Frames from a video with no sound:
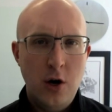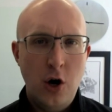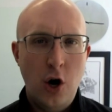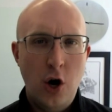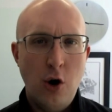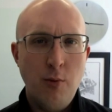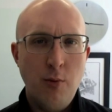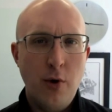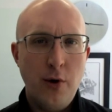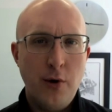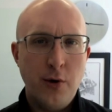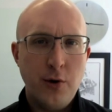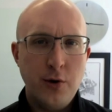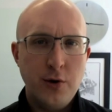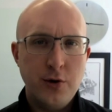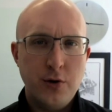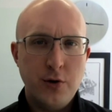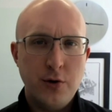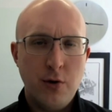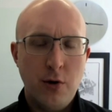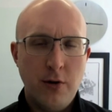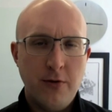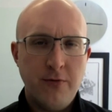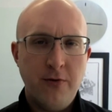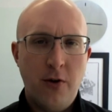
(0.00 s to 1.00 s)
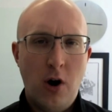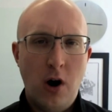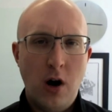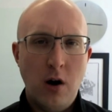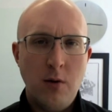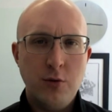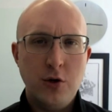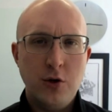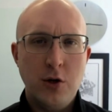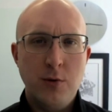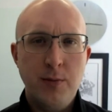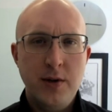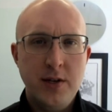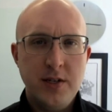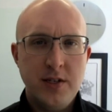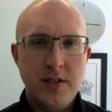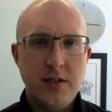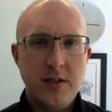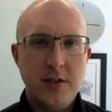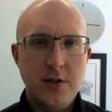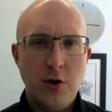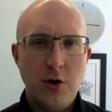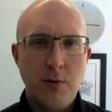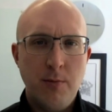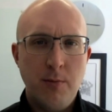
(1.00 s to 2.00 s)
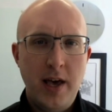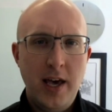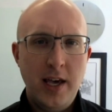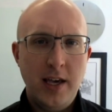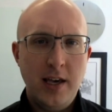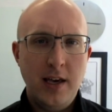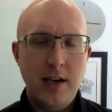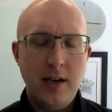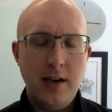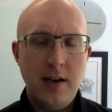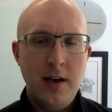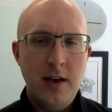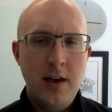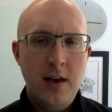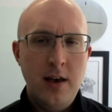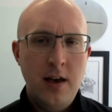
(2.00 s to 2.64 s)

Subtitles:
homeowners or farms or businesses are making,